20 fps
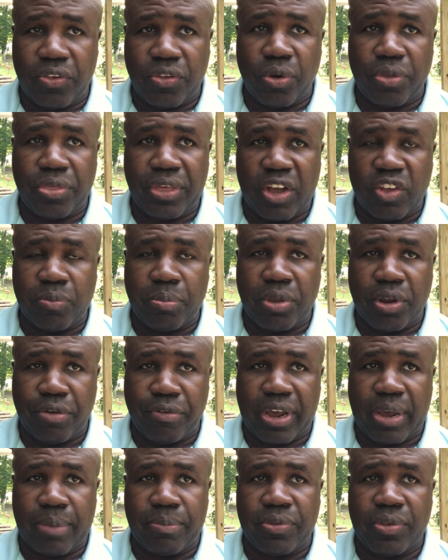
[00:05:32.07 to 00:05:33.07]
So a thousand
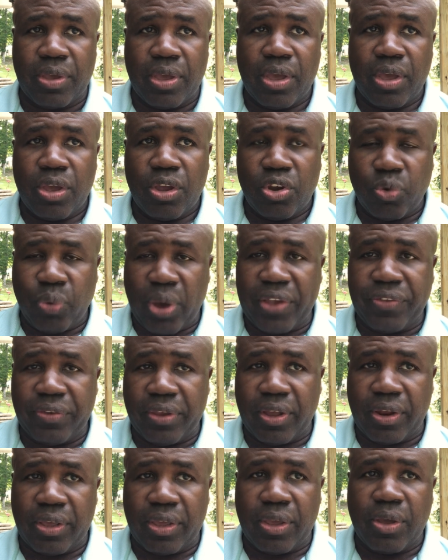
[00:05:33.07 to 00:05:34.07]
milligrams twice
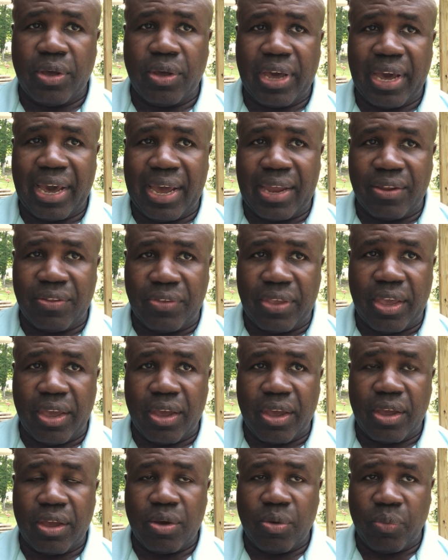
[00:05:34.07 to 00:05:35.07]
daily, and
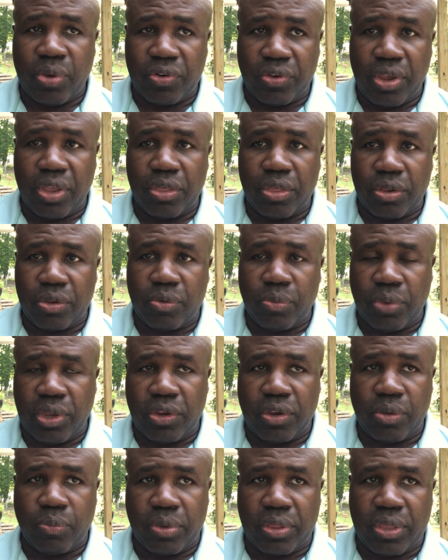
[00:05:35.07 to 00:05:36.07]
zinc with either
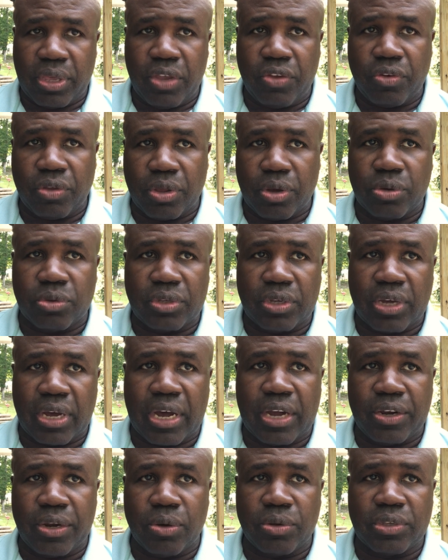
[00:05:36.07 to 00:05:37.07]
with each of those
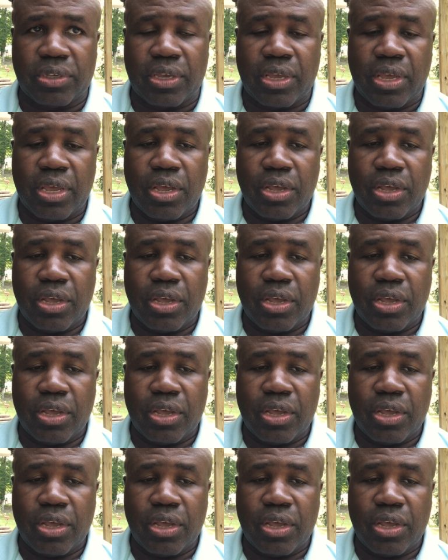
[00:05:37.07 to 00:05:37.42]
uh, dosing.